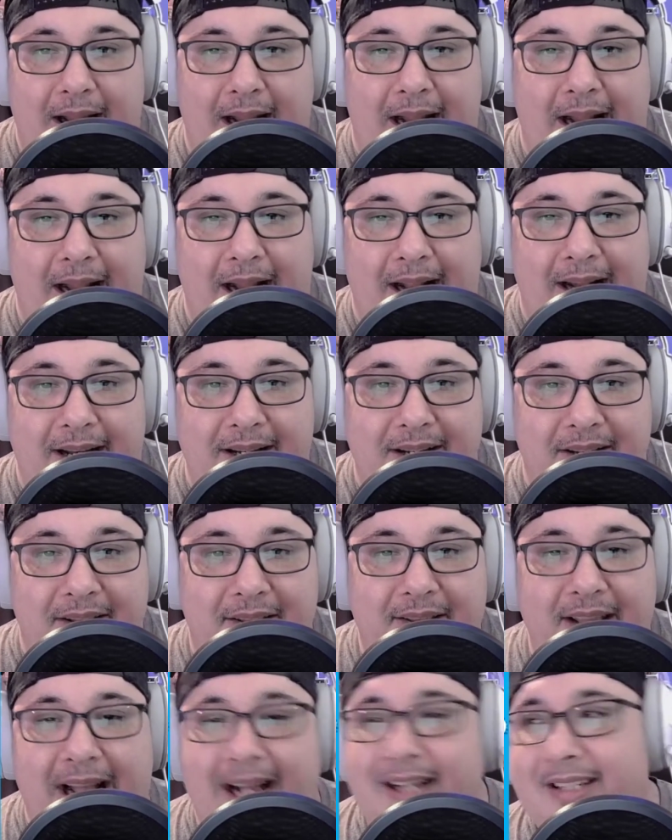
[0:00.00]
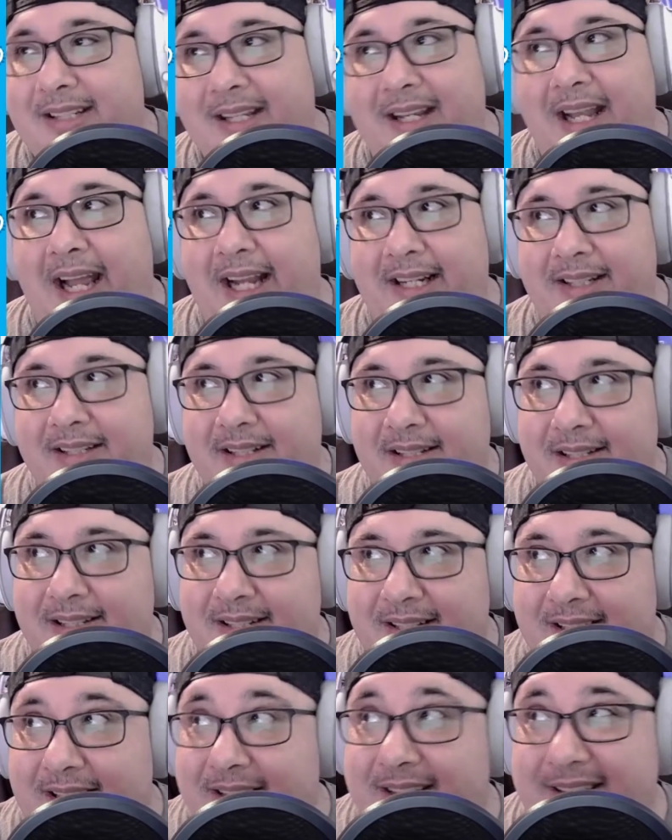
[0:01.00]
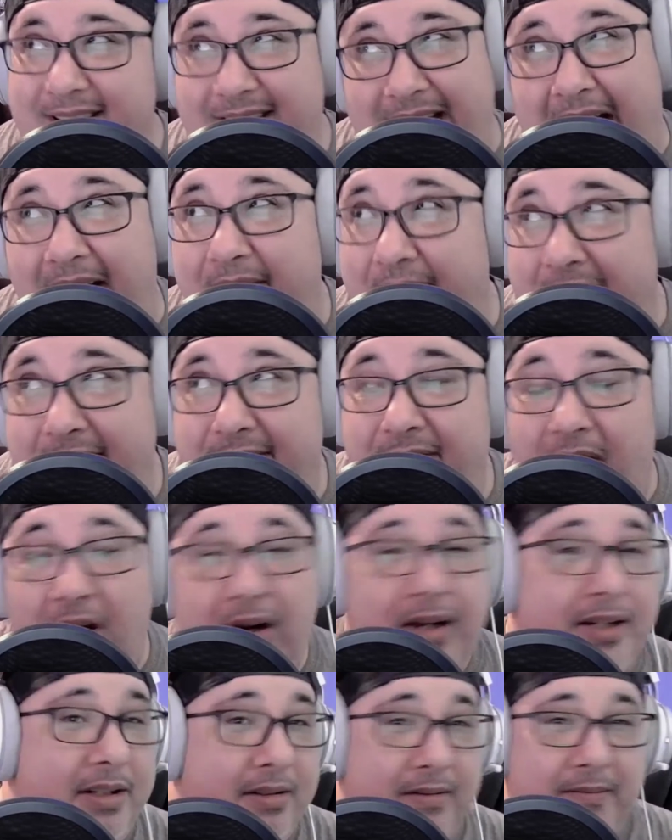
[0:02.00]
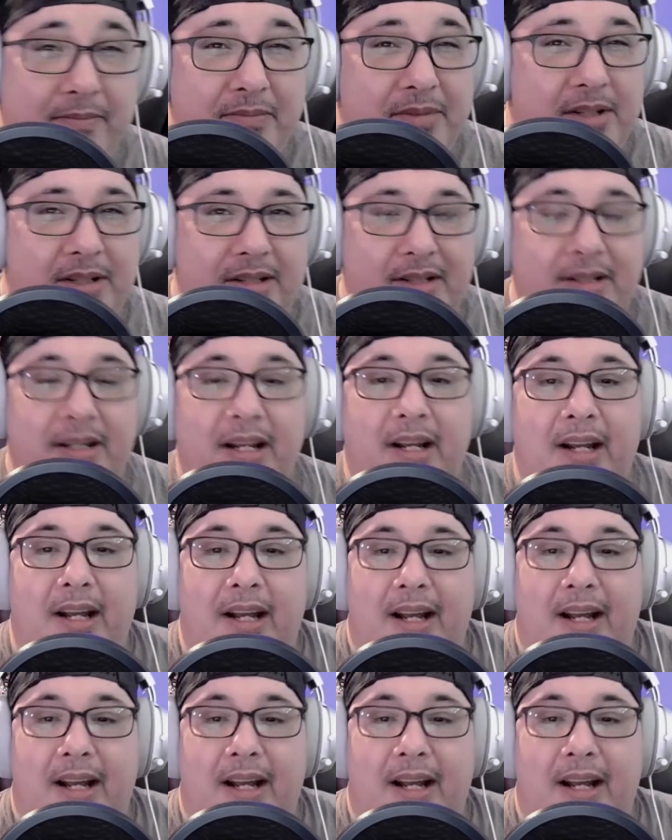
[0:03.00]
And that's like 7 volumes.